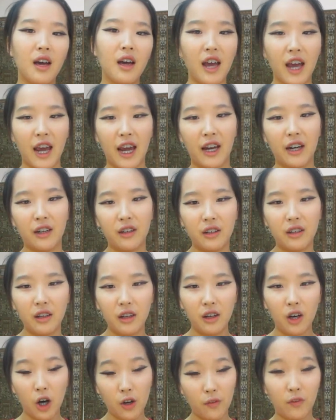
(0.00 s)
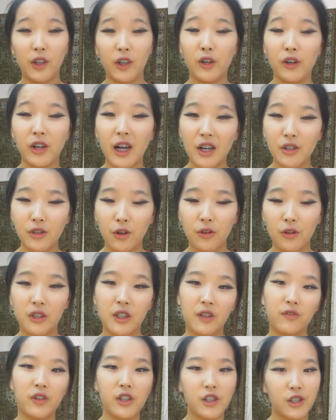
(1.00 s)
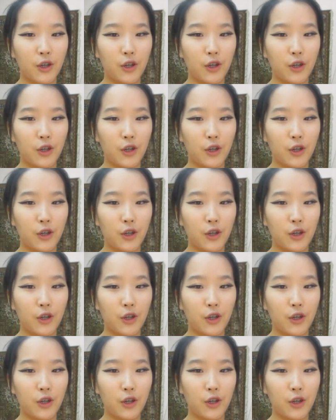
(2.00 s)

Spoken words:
and hopefully you guys know the difference.